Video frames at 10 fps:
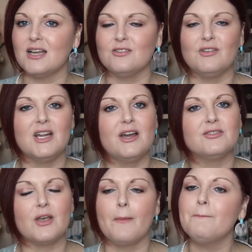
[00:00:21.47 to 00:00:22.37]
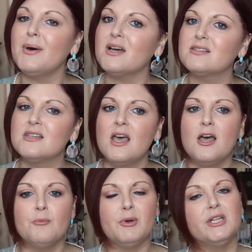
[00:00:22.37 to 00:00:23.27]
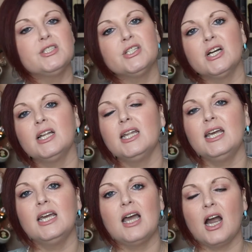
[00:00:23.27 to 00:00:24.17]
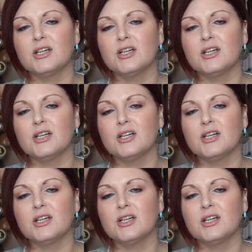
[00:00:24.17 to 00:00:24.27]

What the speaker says: I do videos on books, bullet journaling,